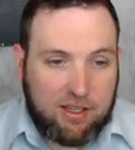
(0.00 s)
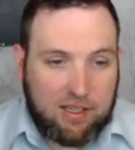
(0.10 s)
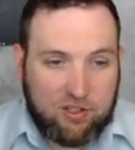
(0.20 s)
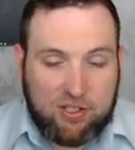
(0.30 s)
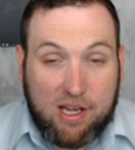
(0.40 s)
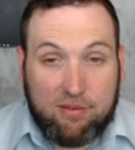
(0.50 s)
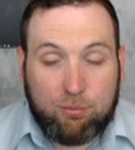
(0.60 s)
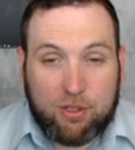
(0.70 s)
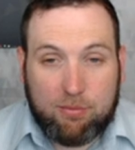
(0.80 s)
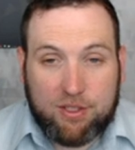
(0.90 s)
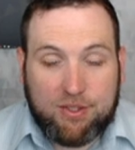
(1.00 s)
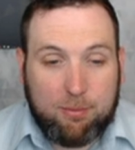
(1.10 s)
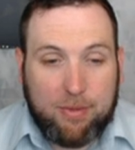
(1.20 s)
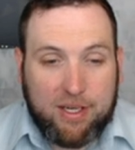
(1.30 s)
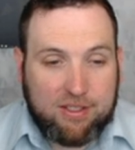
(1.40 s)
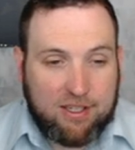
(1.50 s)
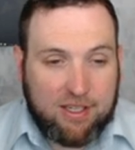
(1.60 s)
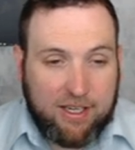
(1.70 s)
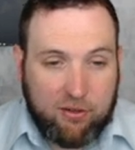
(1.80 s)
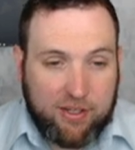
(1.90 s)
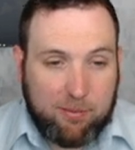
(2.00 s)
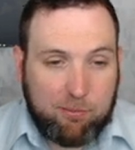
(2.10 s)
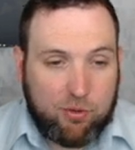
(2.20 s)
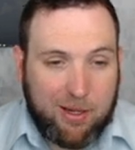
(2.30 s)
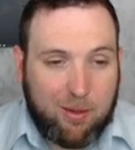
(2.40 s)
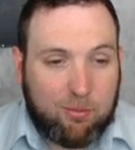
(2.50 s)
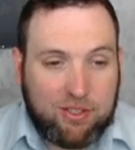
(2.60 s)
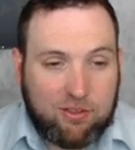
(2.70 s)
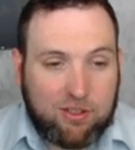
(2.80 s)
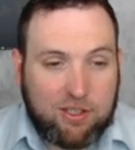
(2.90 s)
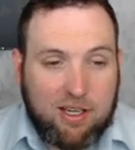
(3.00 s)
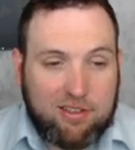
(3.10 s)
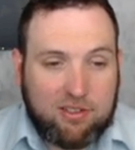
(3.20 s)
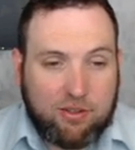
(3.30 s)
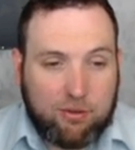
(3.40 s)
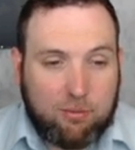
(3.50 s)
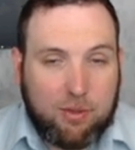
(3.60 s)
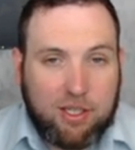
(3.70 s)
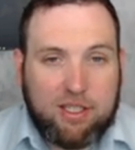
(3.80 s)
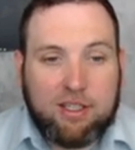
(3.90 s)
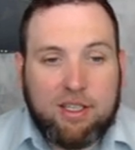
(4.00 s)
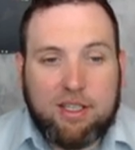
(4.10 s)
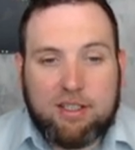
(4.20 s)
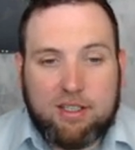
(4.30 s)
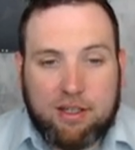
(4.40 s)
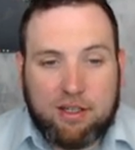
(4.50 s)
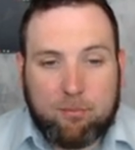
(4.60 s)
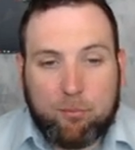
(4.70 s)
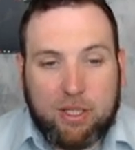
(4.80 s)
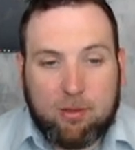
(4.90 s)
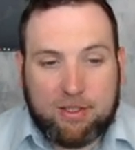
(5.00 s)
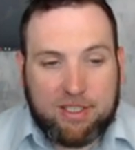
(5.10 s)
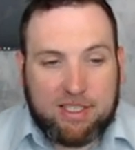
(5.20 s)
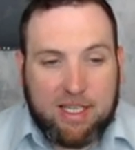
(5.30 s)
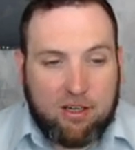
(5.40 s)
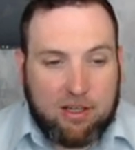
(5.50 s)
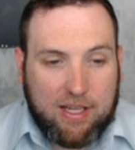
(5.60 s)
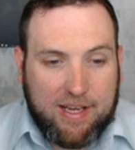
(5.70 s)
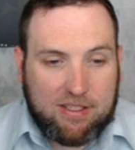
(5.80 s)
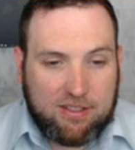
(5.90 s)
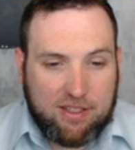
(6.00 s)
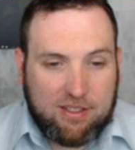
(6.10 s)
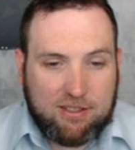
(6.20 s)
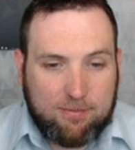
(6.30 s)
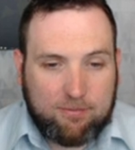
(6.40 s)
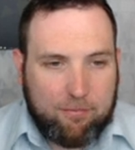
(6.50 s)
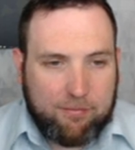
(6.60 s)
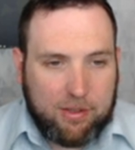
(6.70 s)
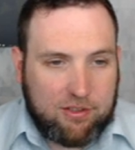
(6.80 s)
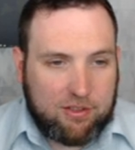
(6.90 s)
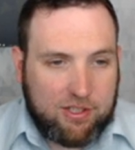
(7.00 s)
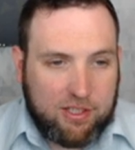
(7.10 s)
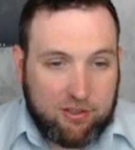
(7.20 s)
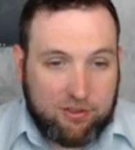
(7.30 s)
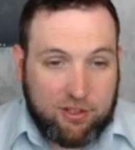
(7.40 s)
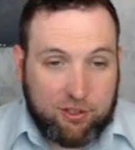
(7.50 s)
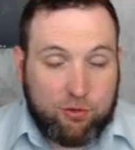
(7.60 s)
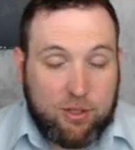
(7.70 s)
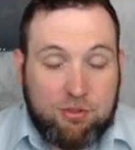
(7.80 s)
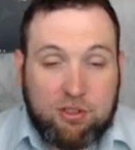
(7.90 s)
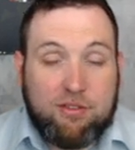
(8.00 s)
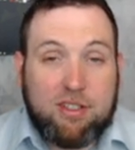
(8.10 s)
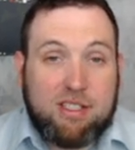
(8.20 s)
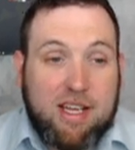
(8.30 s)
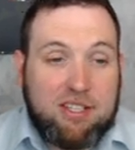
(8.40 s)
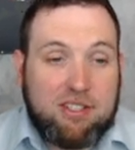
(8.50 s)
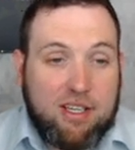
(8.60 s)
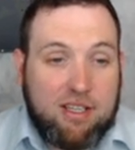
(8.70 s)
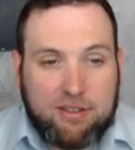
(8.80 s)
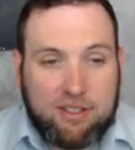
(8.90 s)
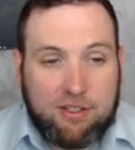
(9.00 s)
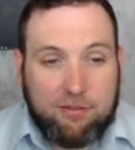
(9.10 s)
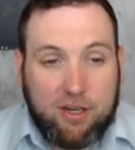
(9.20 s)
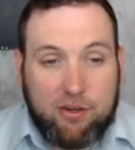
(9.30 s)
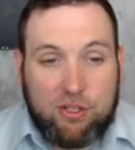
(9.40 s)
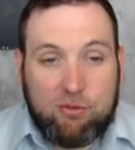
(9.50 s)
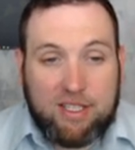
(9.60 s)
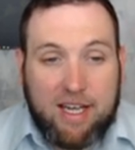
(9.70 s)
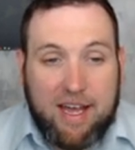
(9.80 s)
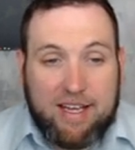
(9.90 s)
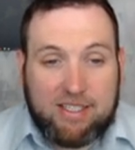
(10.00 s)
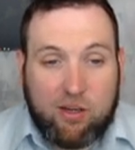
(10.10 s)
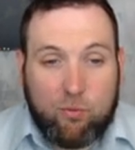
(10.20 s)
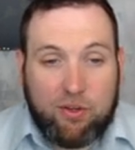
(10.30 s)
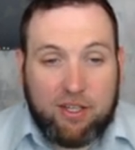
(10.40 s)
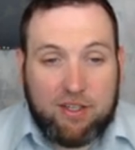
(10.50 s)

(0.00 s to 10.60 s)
I just have pretty much the basic account. That probably is going to cost a little money to be able to get that all-access. But you can see here's the description of this asset. This is a very unique asset with a